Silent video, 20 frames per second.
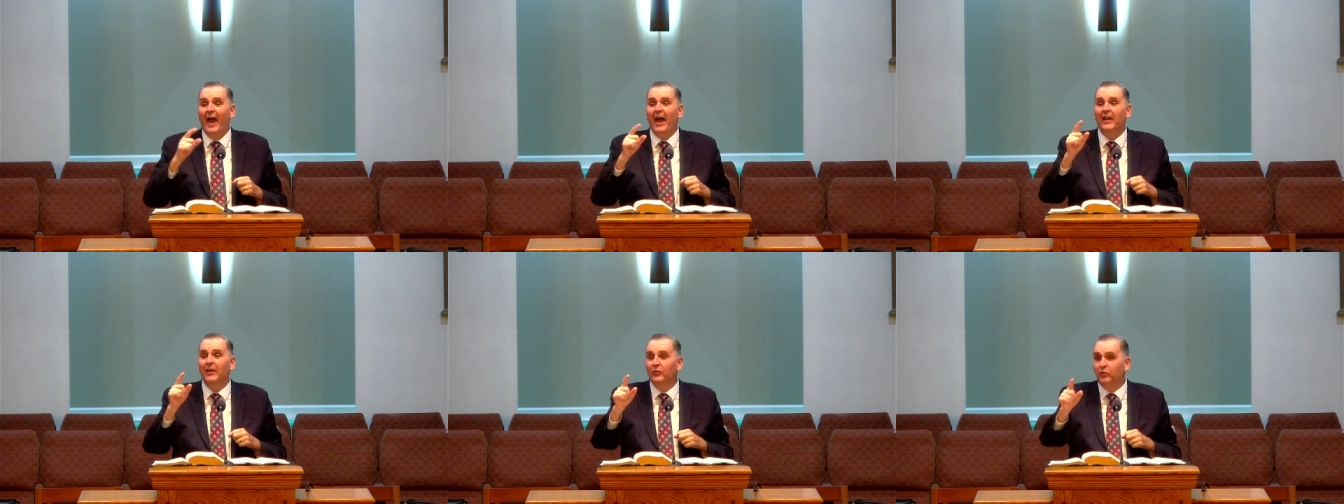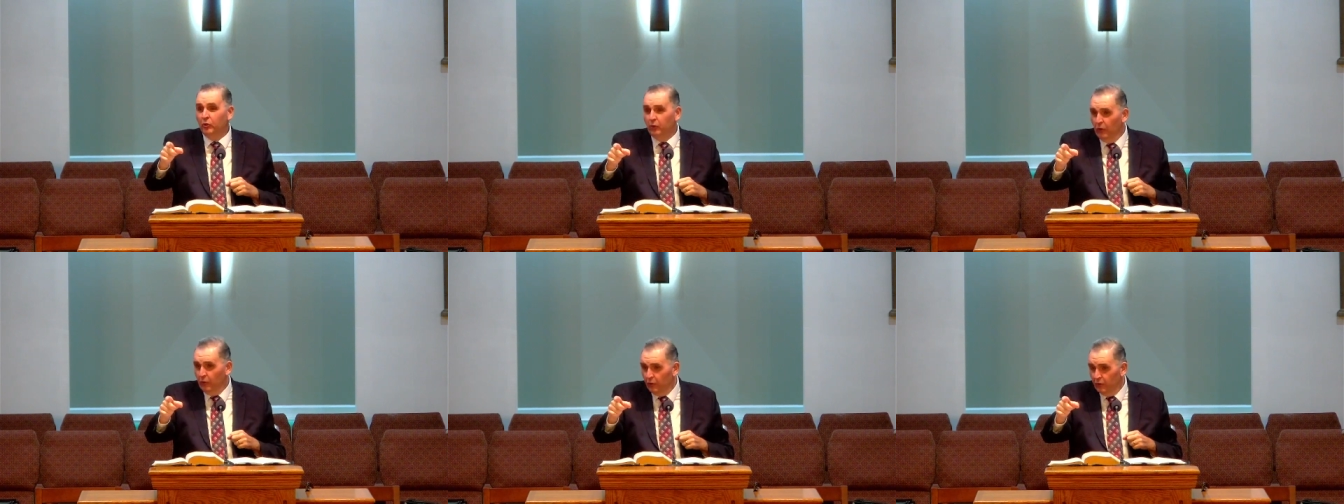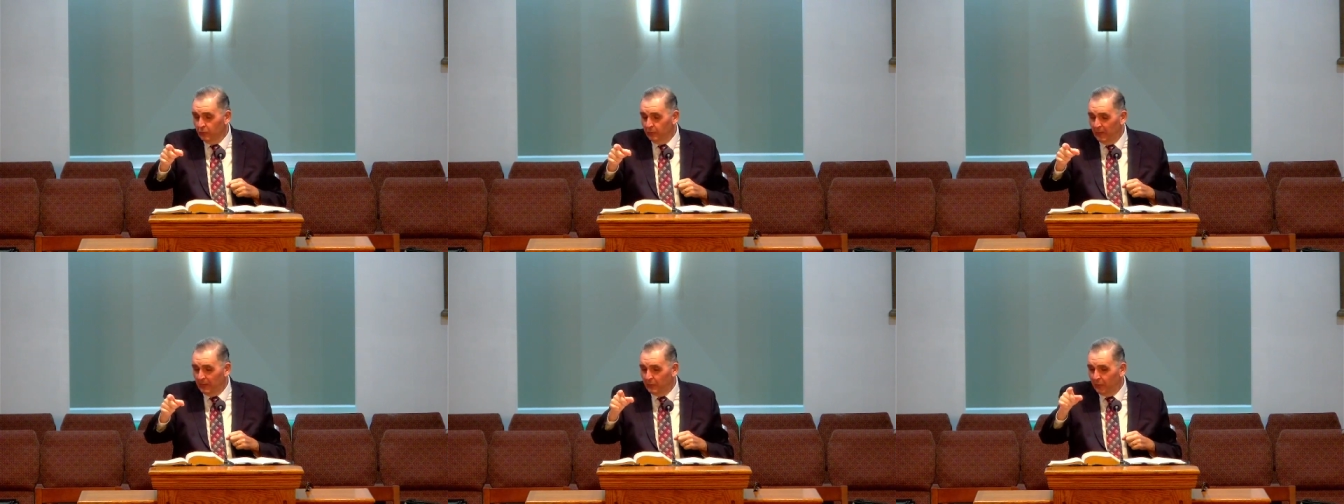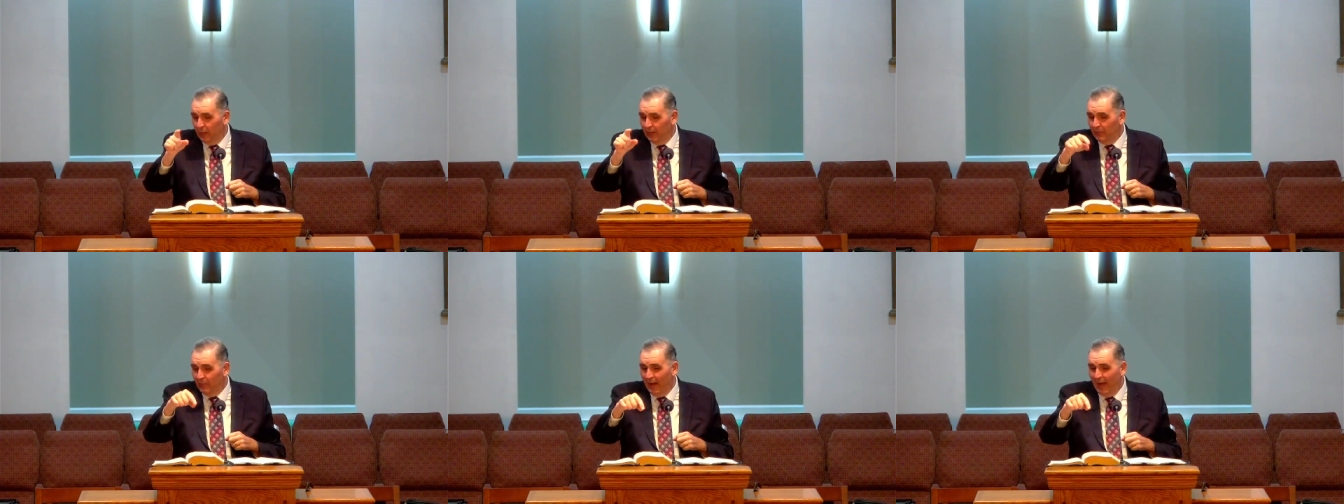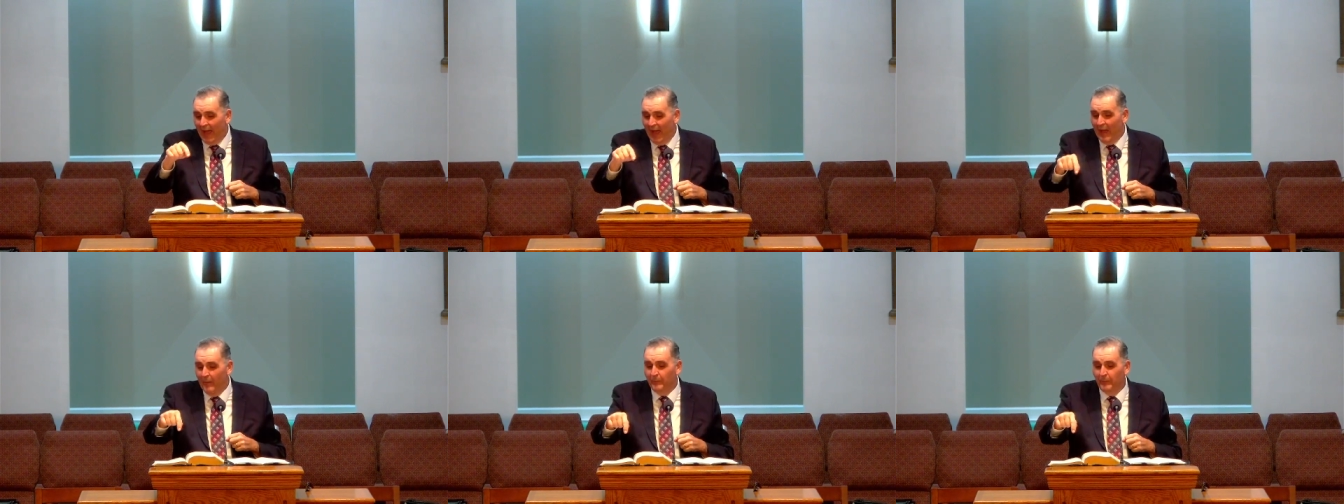had to choose between my
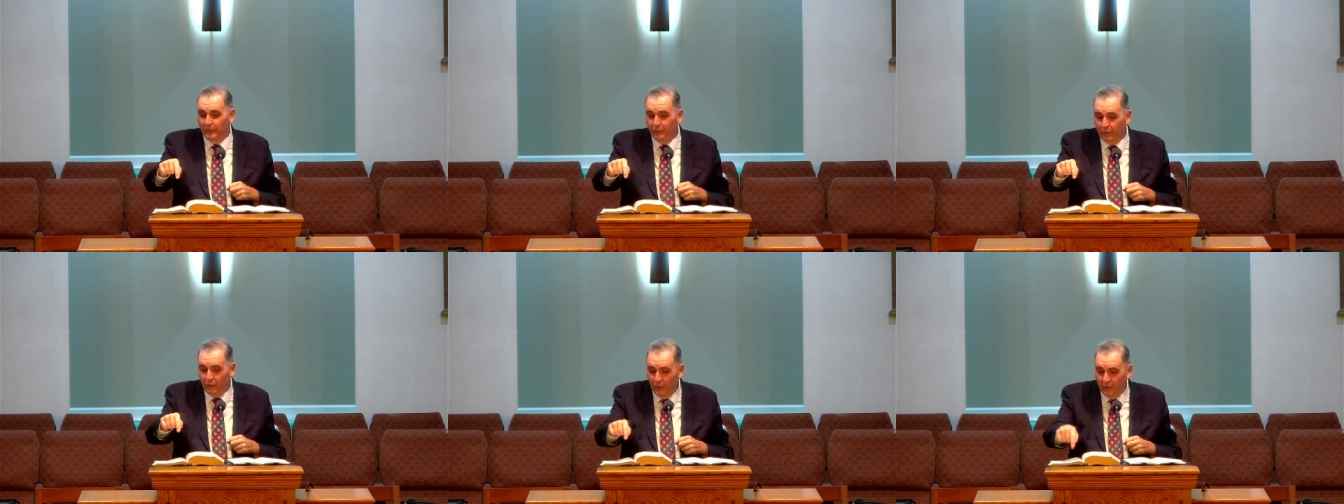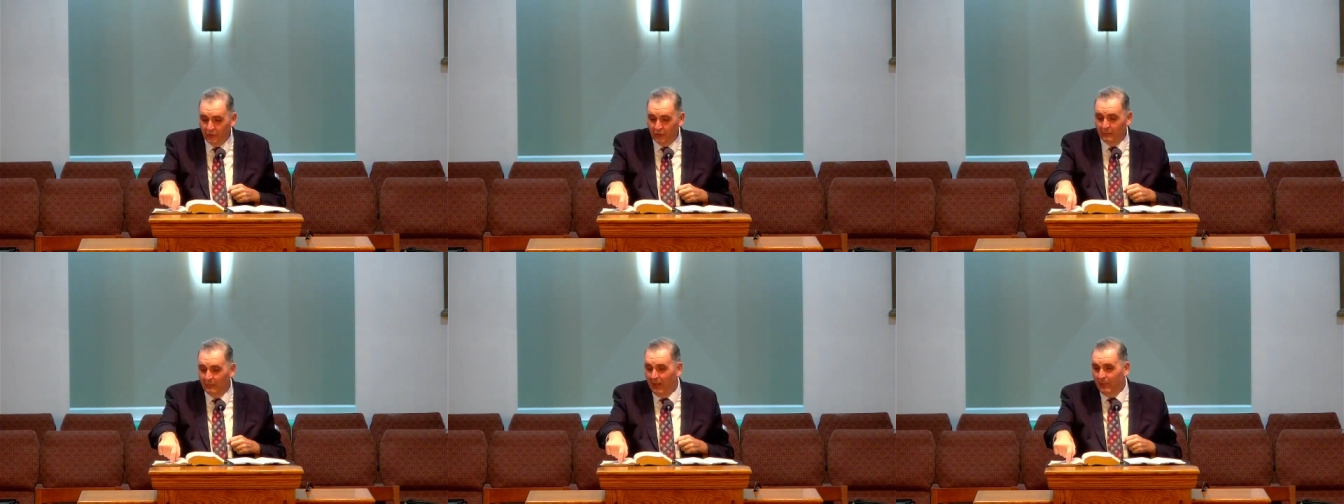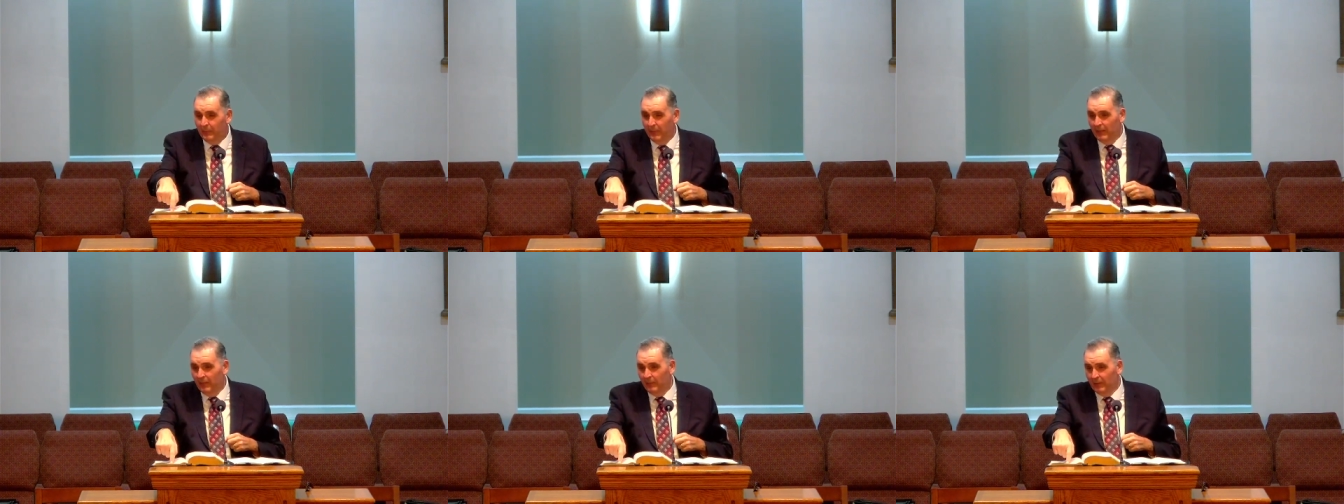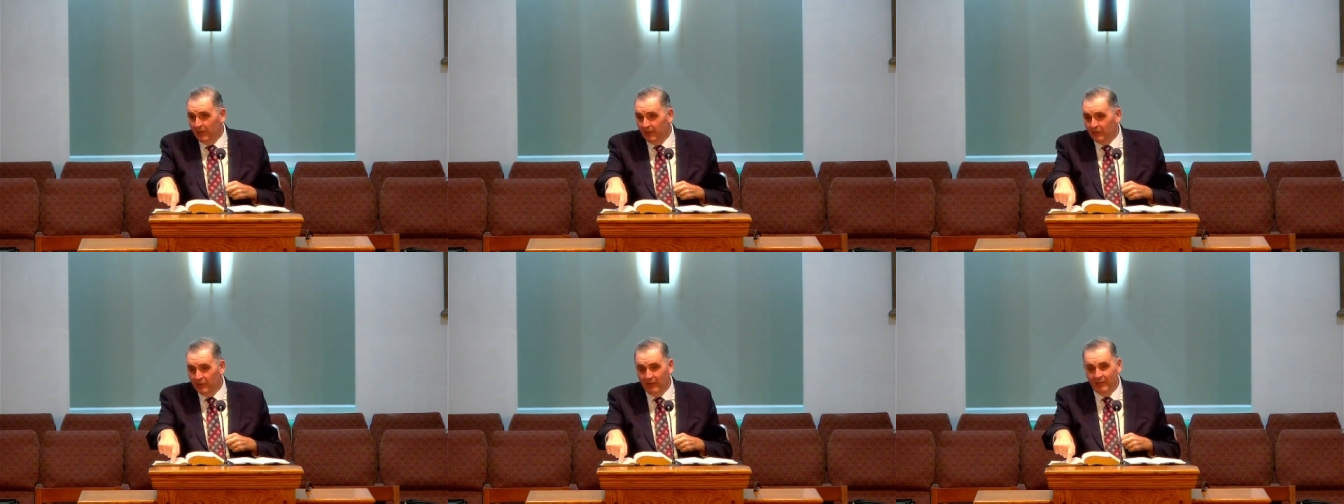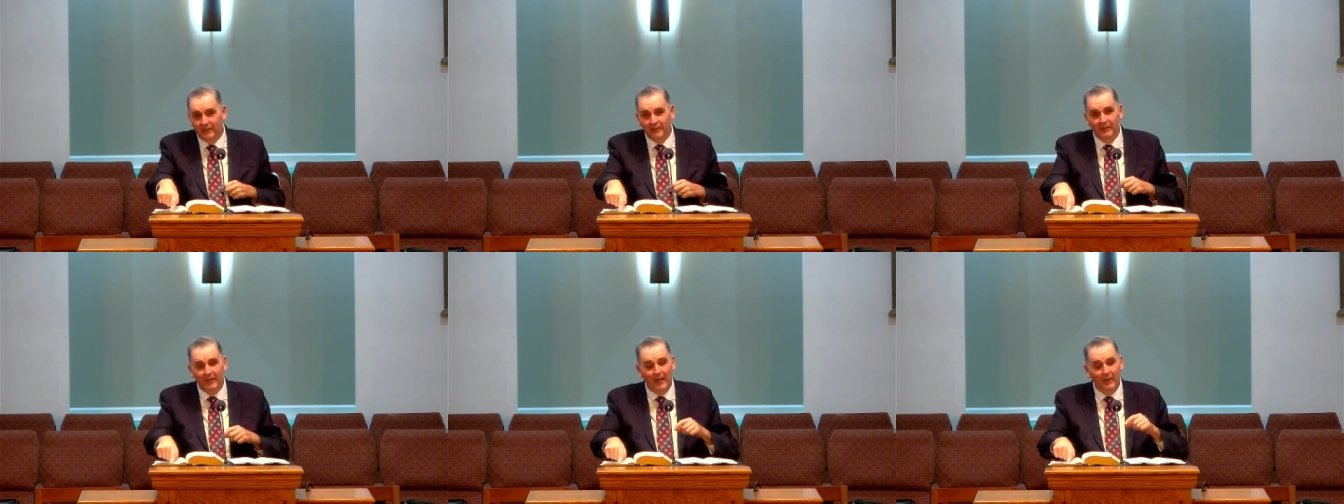apple squishing my peanut butter and jelly
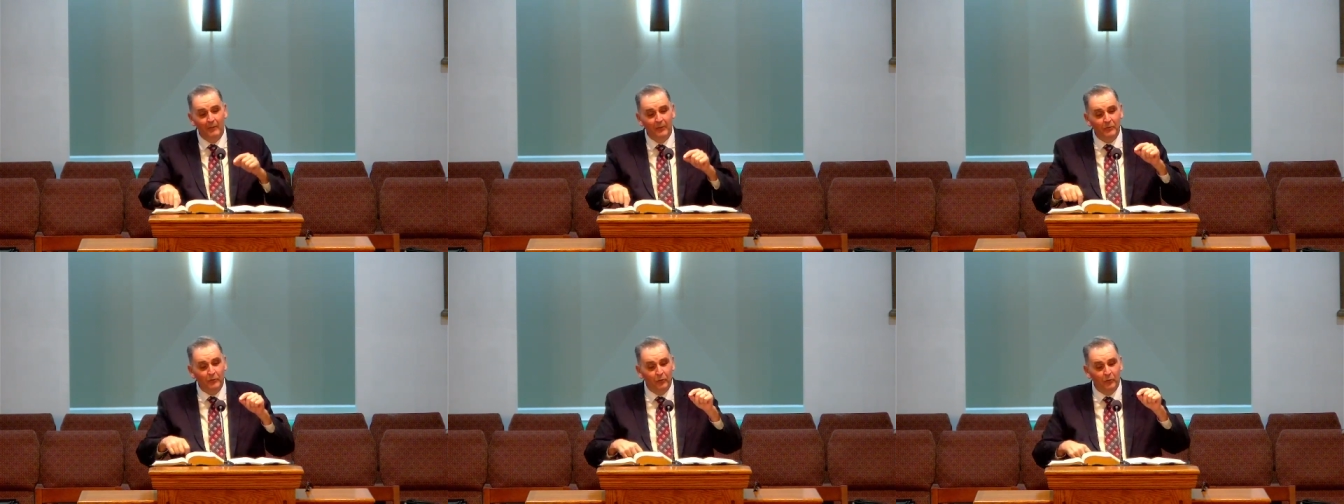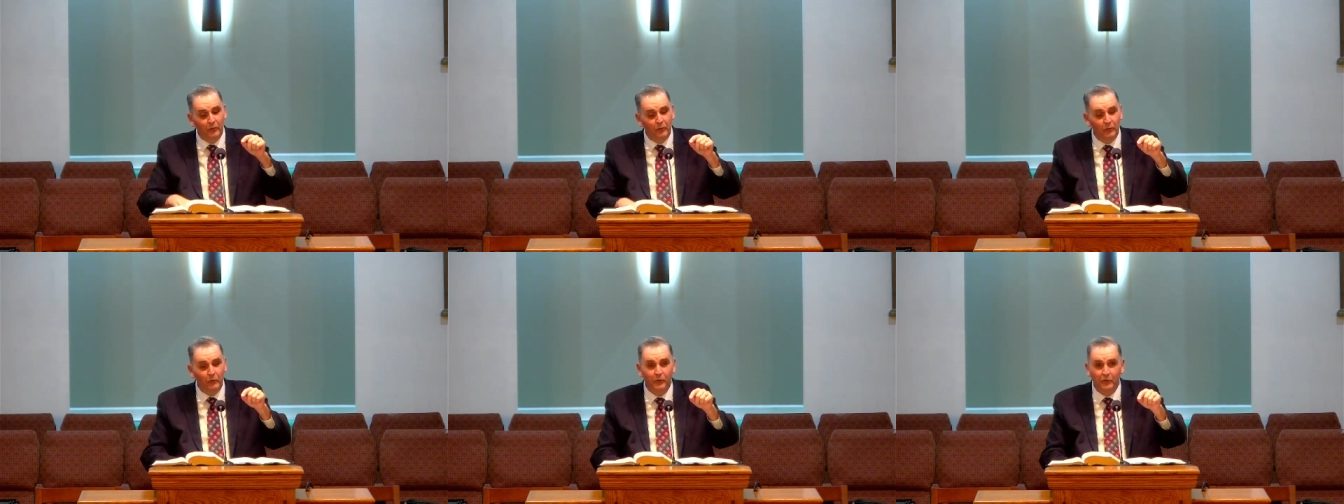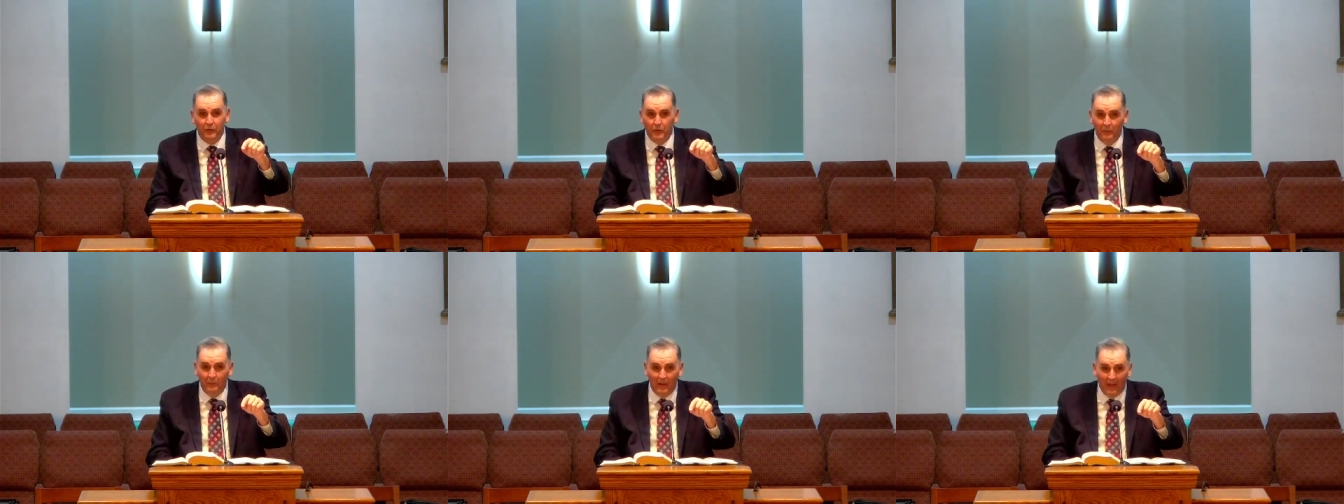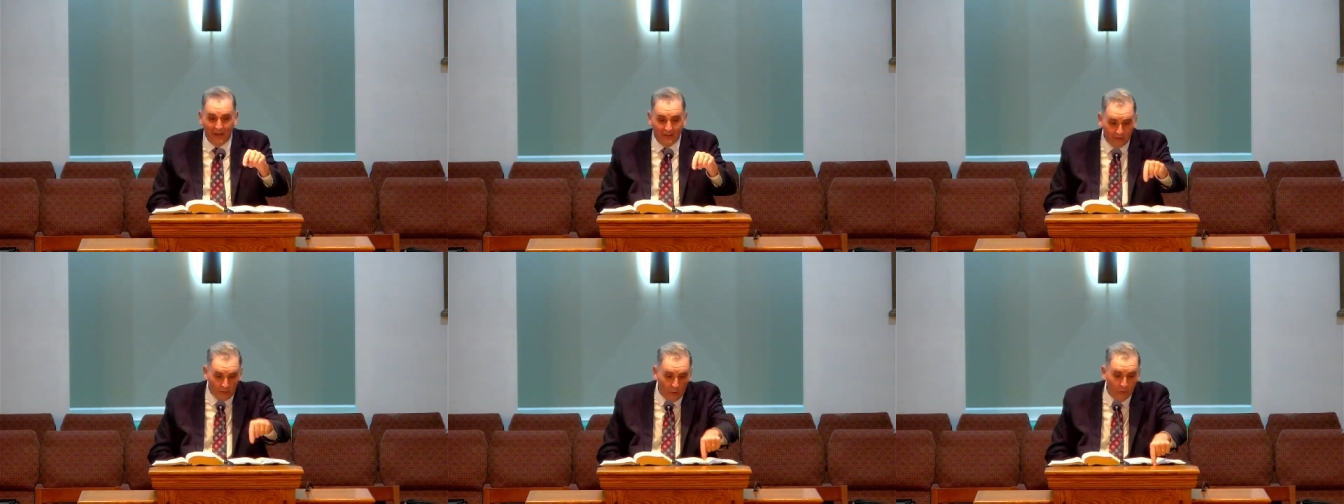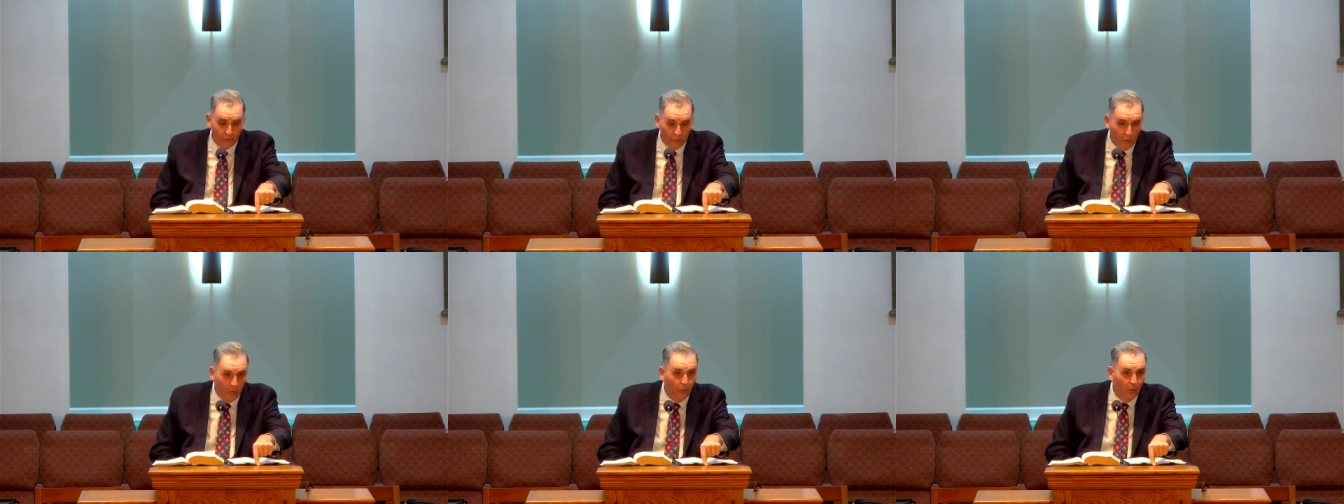sandwich or squishing my
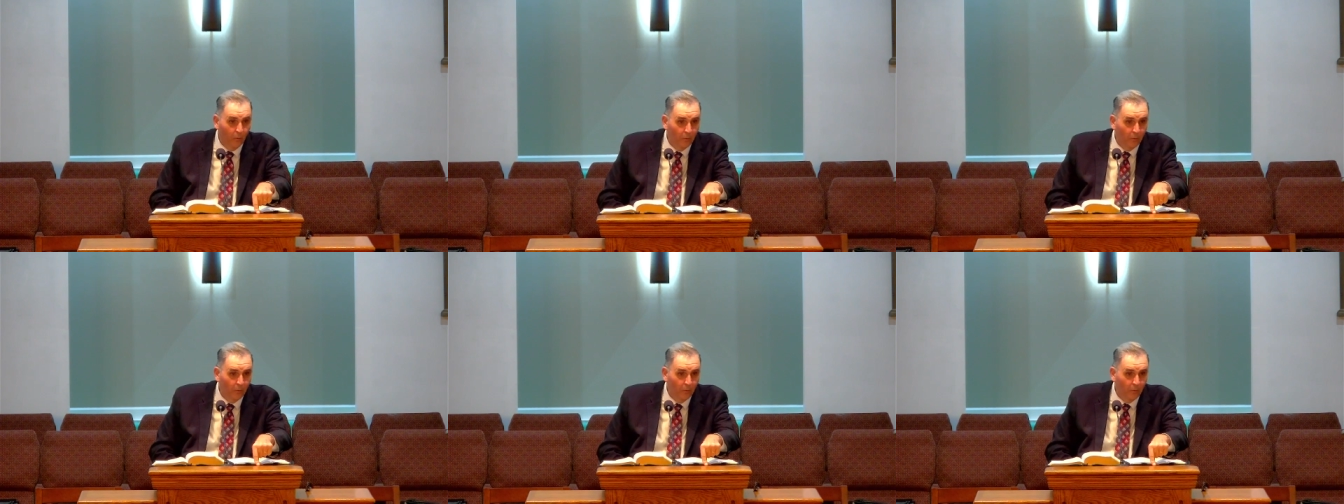yodel,